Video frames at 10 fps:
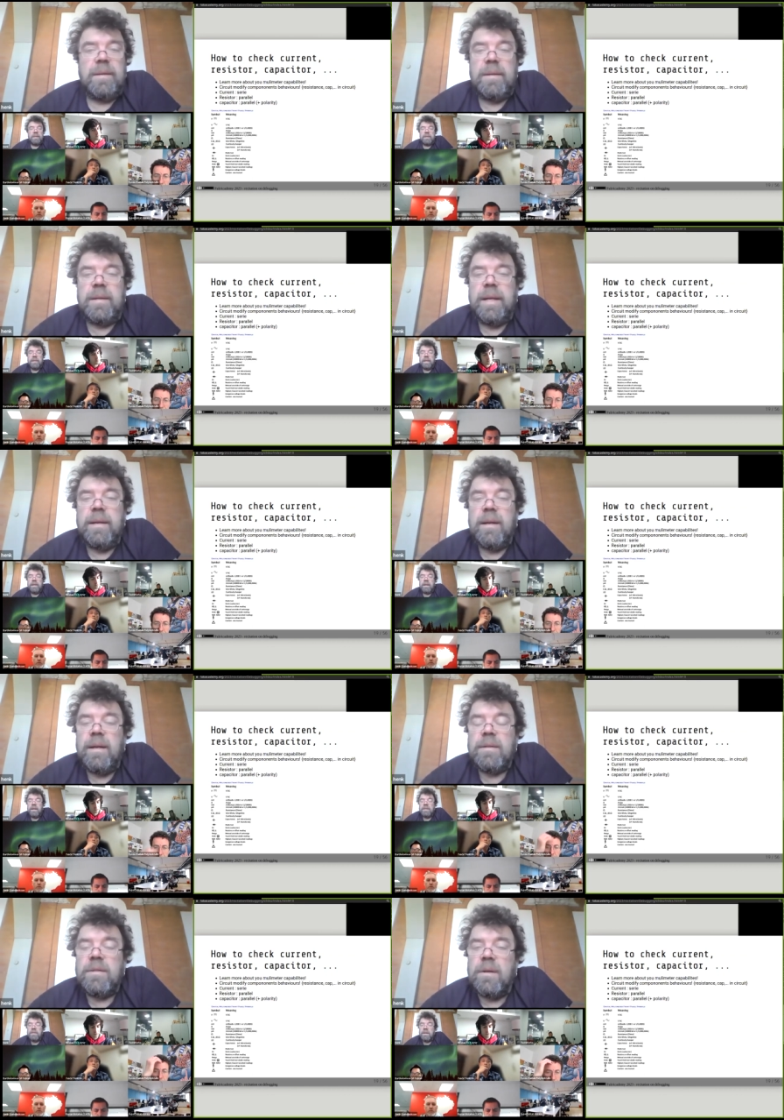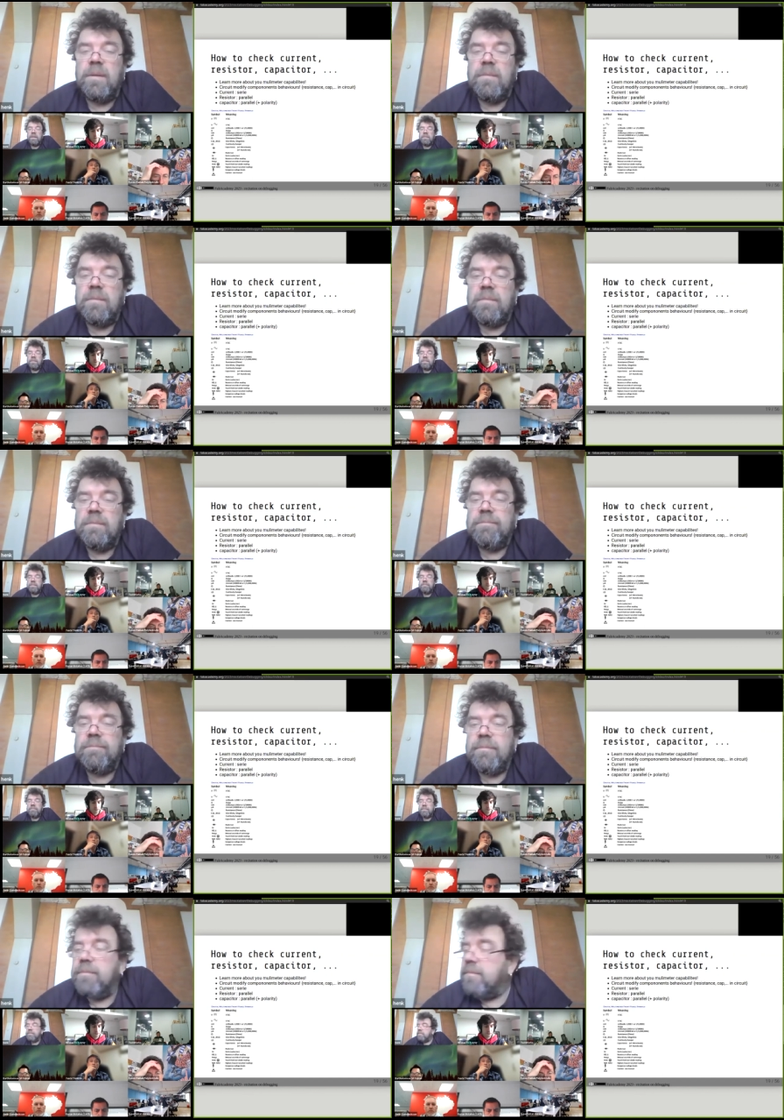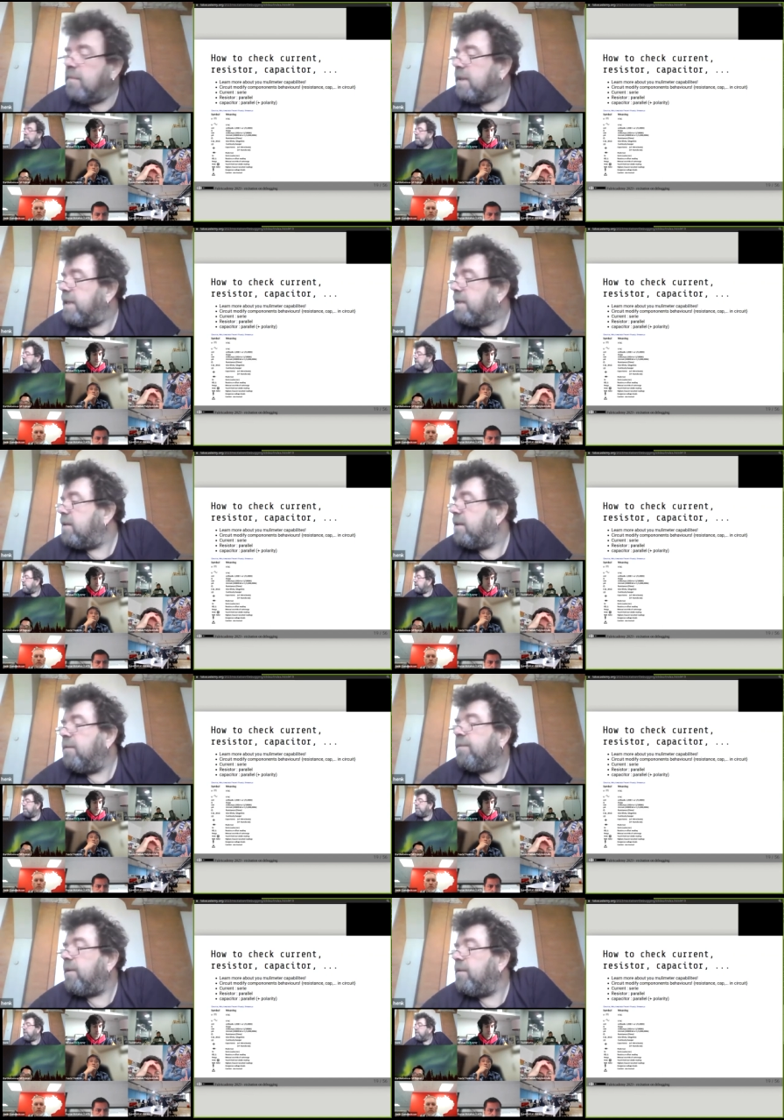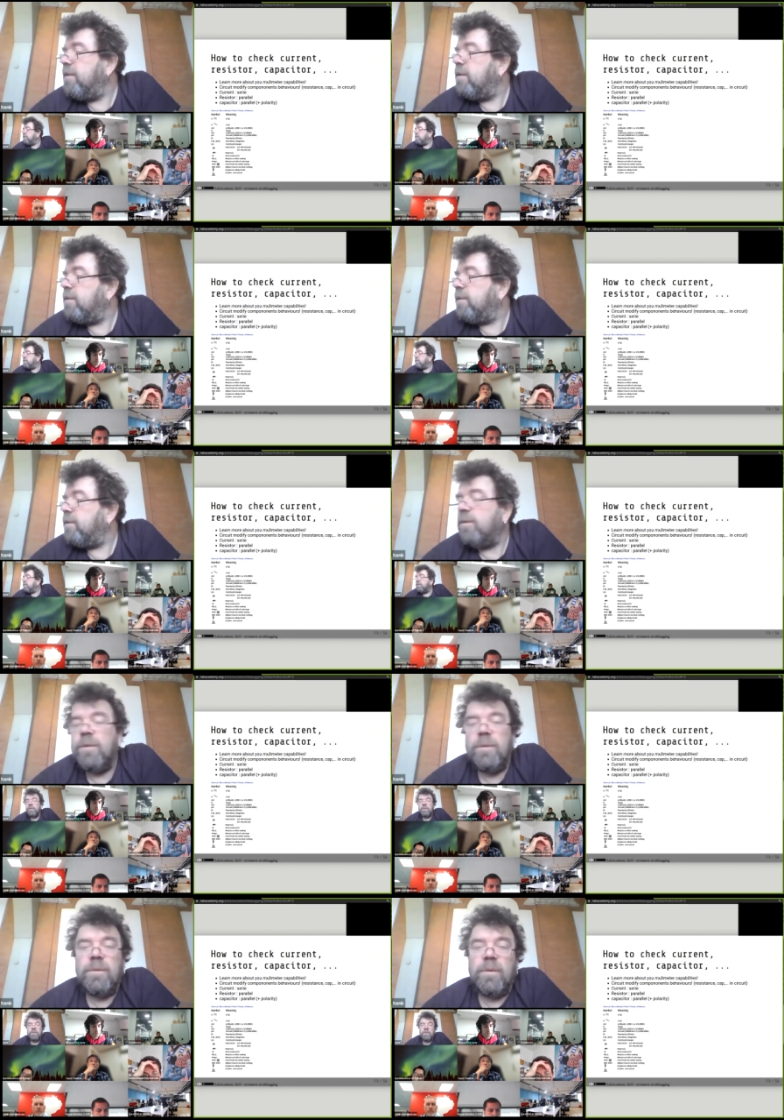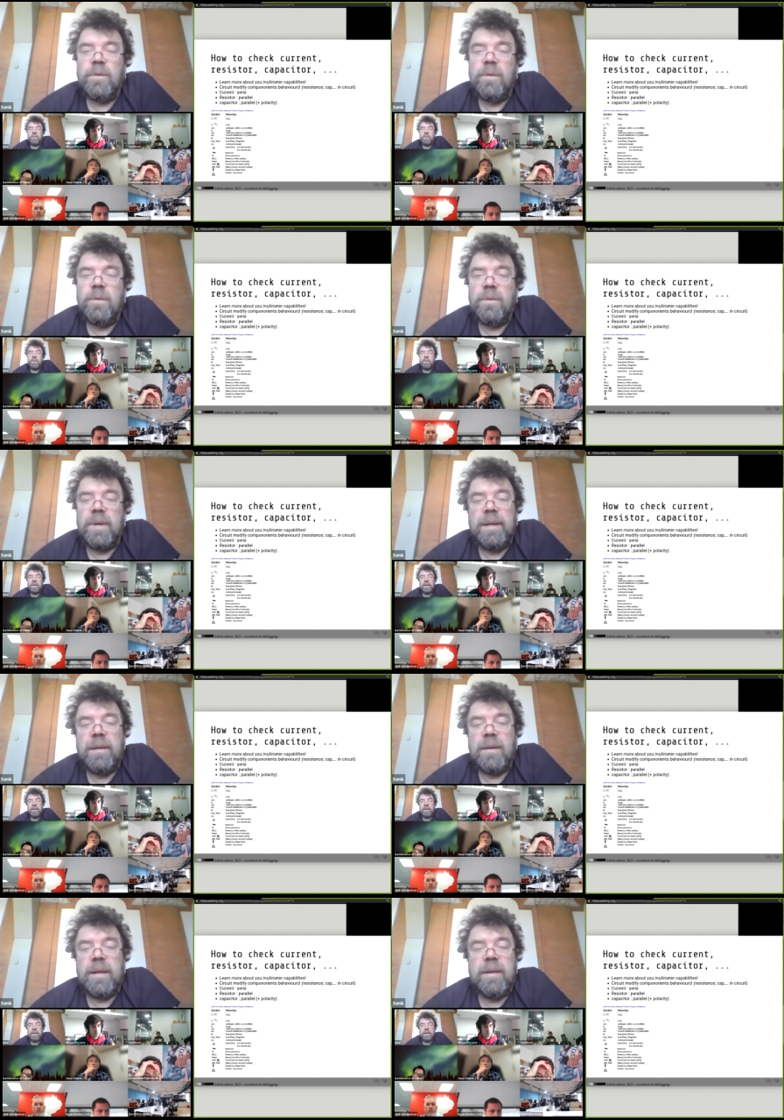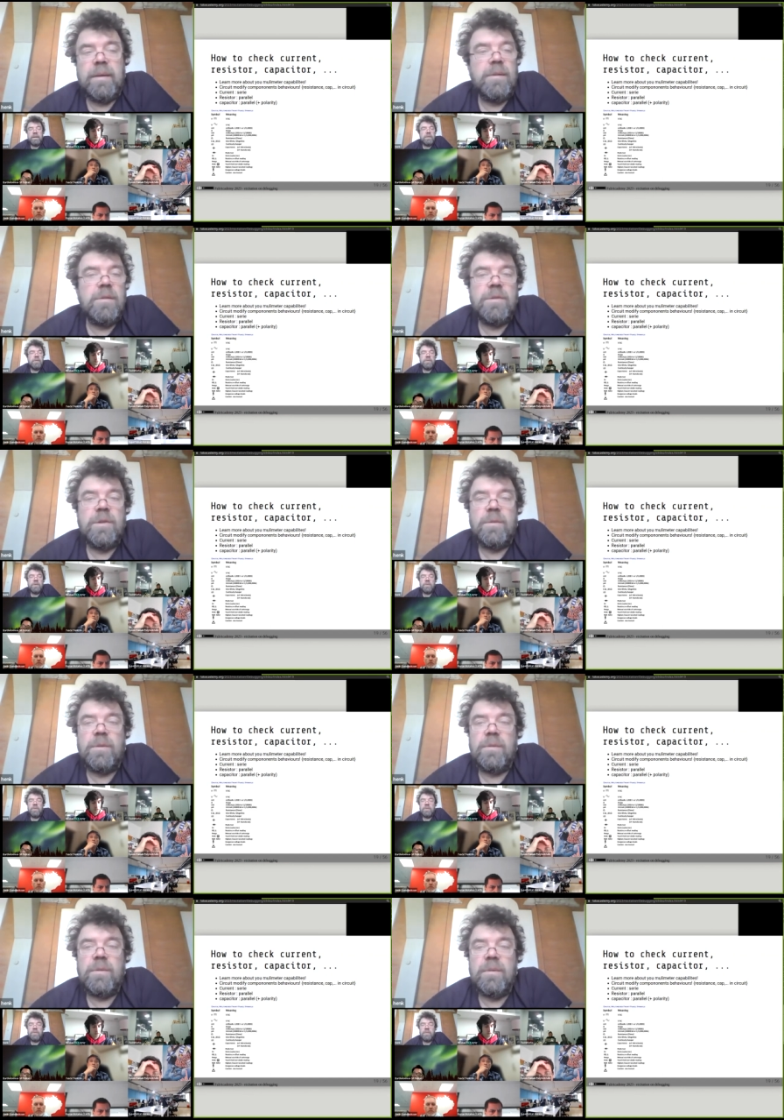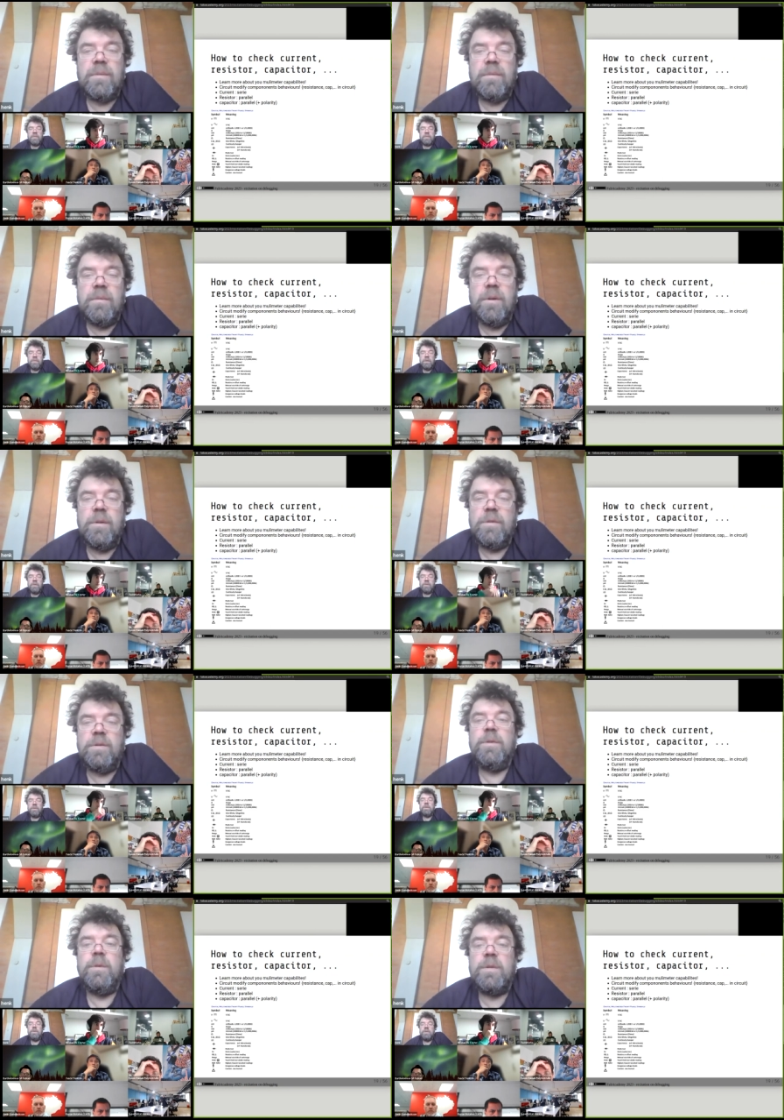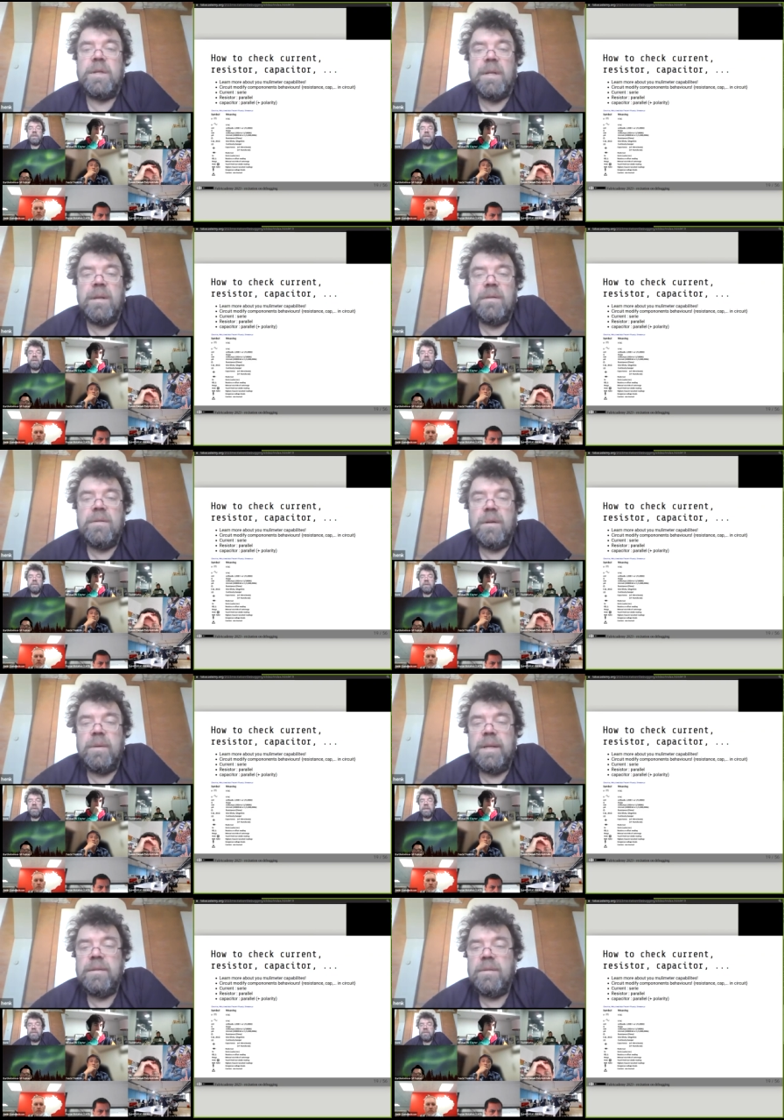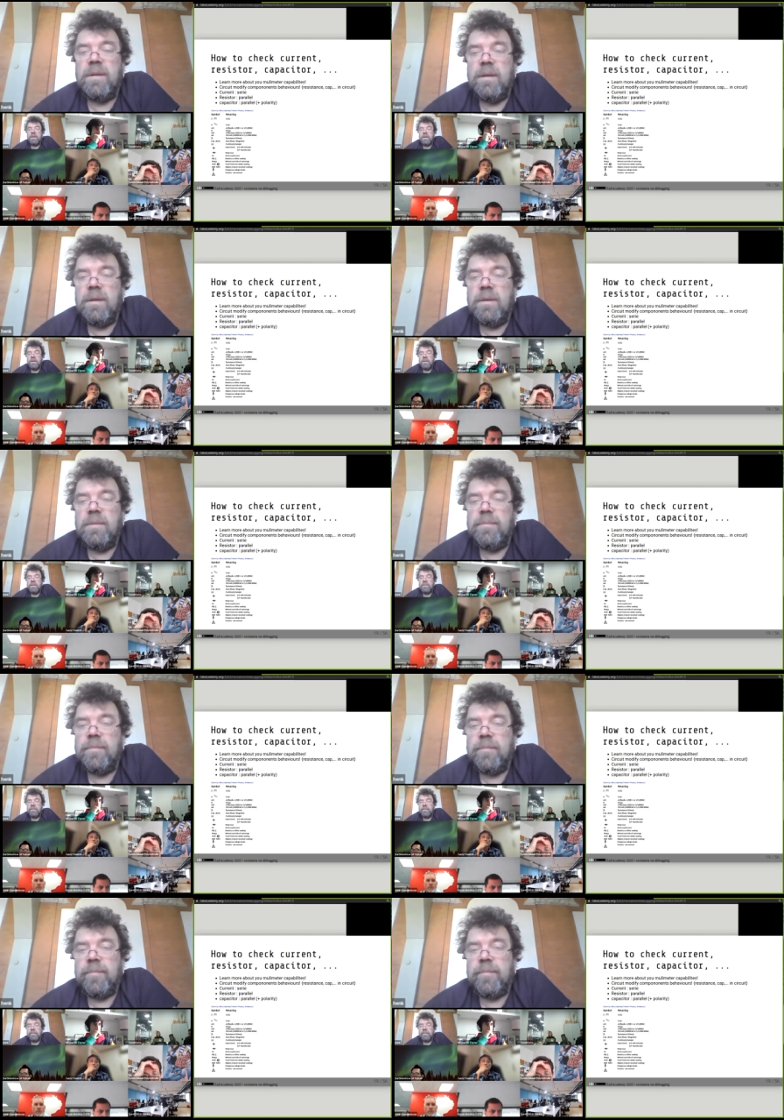Then, so it's a very useful tool and you should learn to use it. So it's so